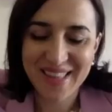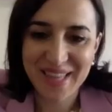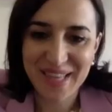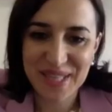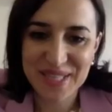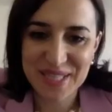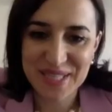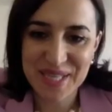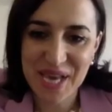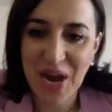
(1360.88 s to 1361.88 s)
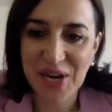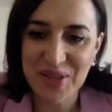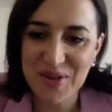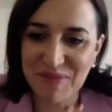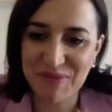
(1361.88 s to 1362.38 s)
this is the heart
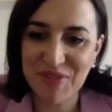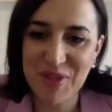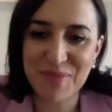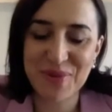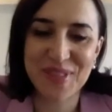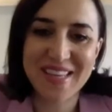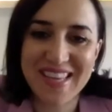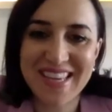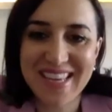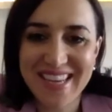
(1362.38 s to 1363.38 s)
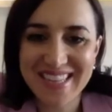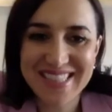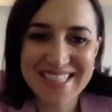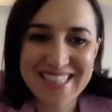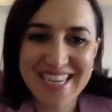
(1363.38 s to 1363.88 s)
of the
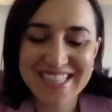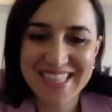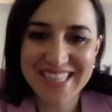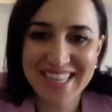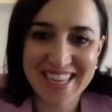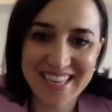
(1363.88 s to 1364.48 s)
discussion.